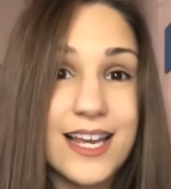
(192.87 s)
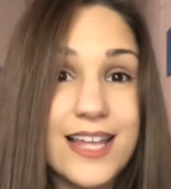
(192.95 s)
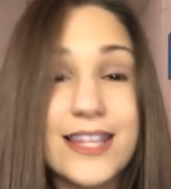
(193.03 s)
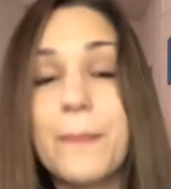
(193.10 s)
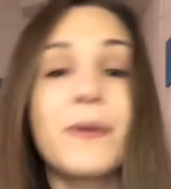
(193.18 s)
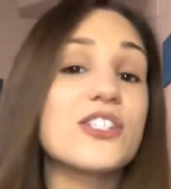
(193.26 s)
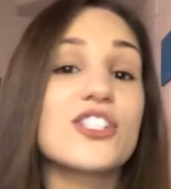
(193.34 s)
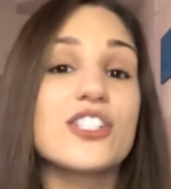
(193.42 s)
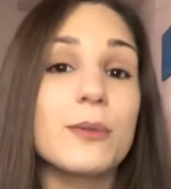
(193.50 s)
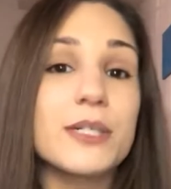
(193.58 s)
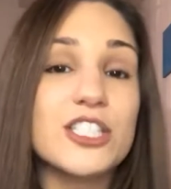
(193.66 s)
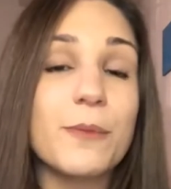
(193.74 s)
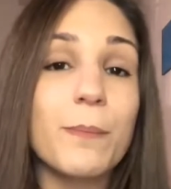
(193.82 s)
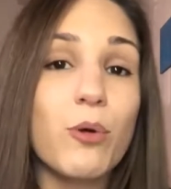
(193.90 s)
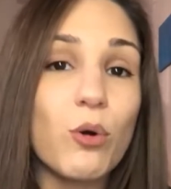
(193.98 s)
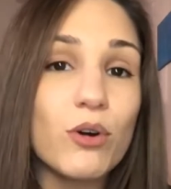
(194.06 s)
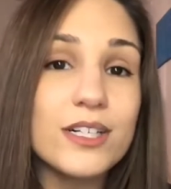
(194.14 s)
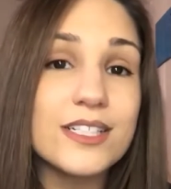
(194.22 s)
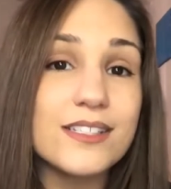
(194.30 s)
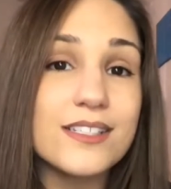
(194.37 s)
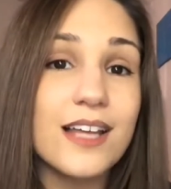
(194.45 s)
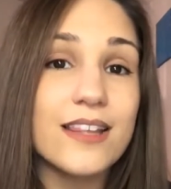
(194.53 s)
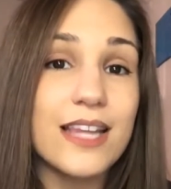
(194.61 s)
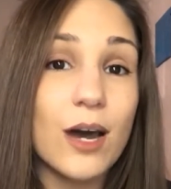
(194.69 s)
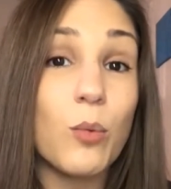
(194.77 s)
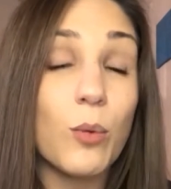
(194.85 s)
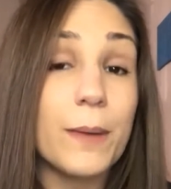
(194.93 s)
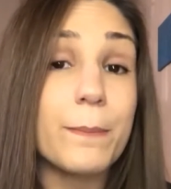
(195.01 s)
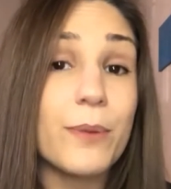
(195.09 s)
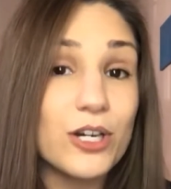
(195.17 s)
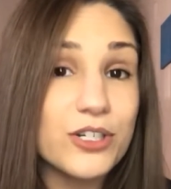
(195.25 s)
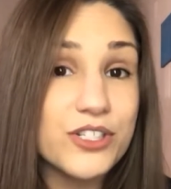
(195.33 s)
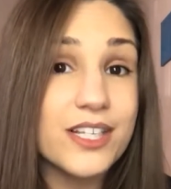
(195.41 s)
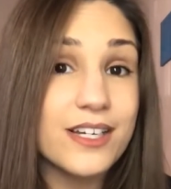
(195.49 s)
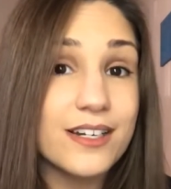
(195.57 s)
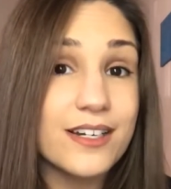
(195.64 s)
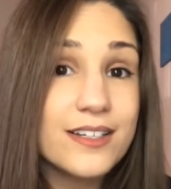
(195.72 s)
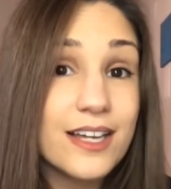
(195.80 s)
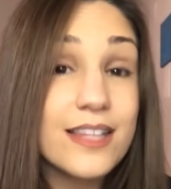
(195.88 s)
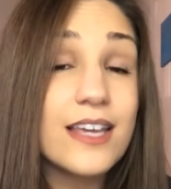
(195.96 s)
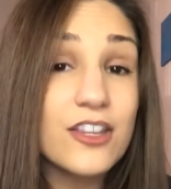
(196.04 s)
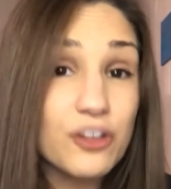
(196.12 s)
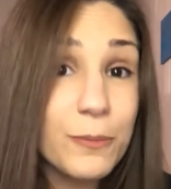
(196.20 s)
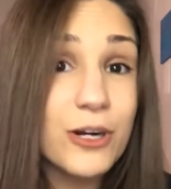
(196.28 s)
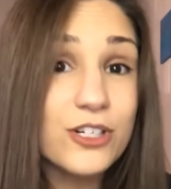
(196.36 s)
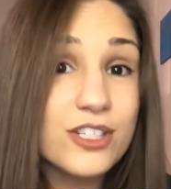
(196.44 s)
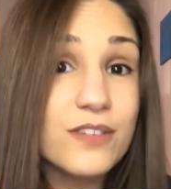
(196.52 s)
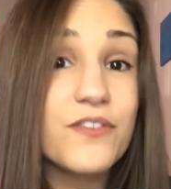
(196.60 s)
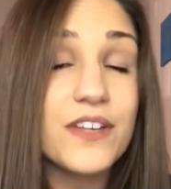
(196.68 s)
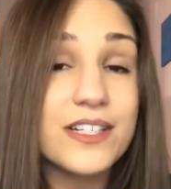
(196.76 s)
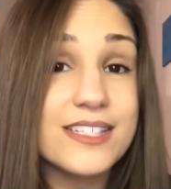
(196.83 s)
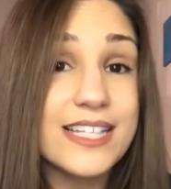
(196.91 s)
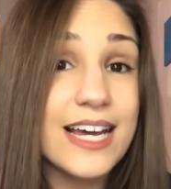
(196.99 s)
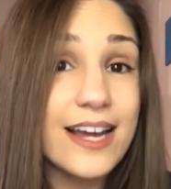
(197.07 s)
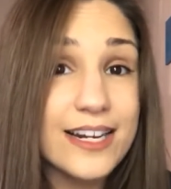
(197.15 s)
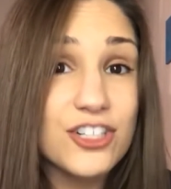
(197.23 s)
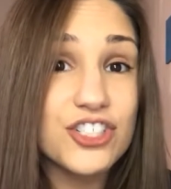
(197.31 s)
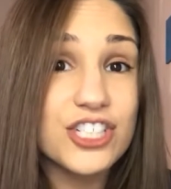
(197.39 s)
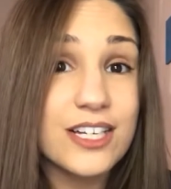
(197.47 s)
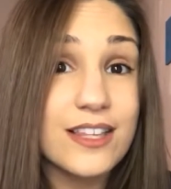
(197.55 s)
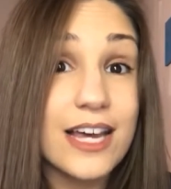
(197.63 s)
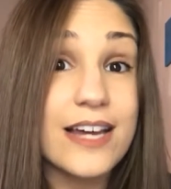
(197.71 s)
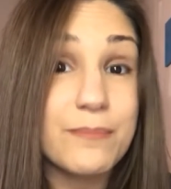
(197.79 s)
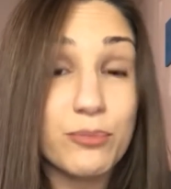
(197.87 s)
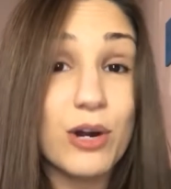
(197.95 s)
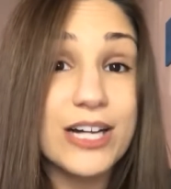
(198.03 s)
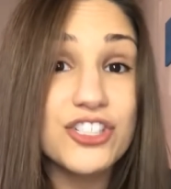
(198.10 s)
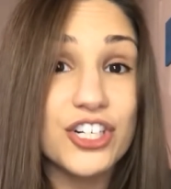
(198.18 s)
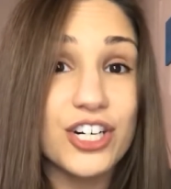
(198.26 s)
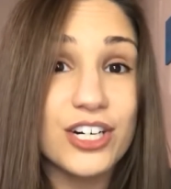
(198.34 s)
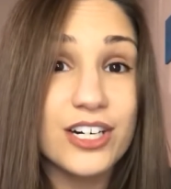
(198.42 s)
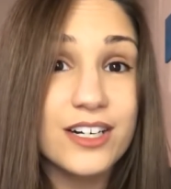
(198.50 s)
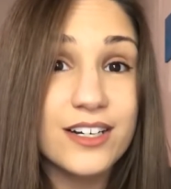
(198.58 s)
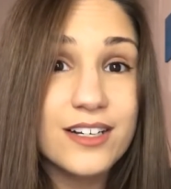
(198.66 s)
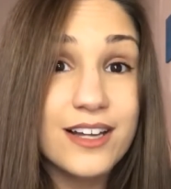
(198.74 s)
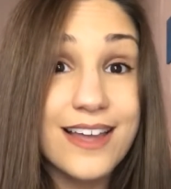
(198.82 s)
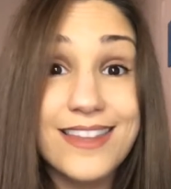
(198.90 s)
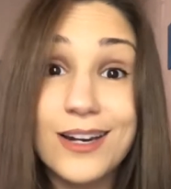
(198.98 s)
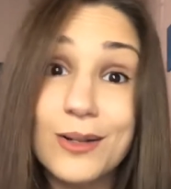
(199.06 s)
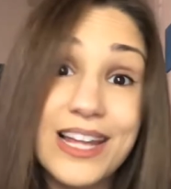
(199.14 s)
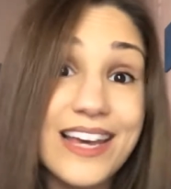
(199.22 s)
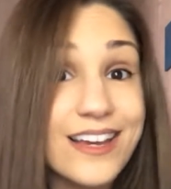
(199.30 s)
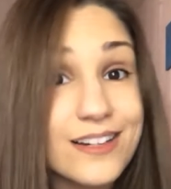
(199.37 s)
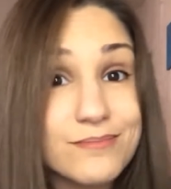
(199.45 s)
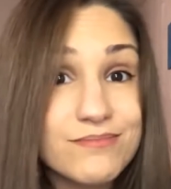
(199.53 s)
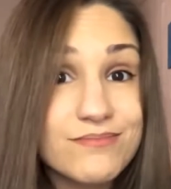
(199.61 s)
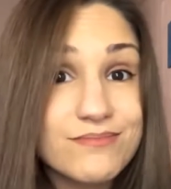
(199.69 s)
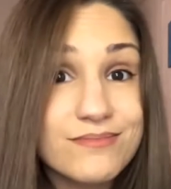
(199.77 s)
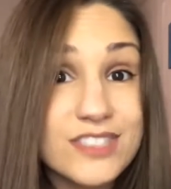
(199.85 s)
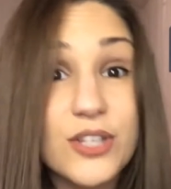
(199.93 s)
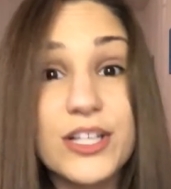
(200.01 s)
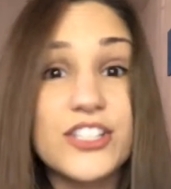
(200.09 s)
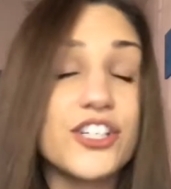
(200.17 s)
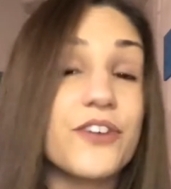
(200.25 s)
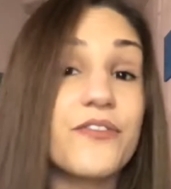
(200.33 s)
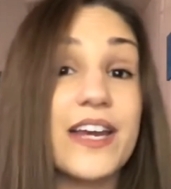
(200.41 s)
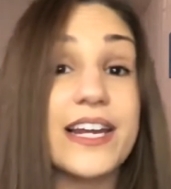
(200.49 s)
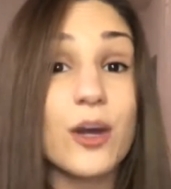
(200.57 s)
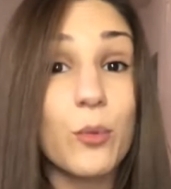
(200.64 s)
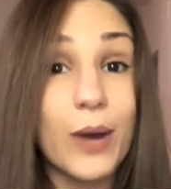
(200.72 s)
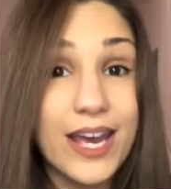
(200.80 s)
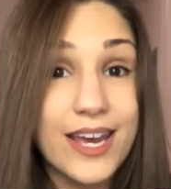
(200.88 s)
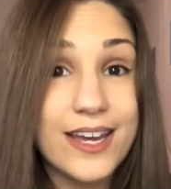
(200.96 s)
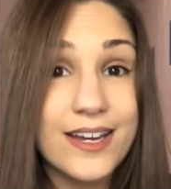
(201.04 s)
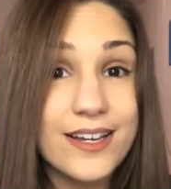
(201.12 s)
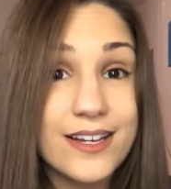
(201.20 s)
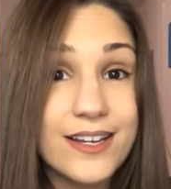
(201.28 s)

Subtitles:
They put so much importance on that one person, and the other person feels that energy, that pressure, and they don't like it. So they start fading away.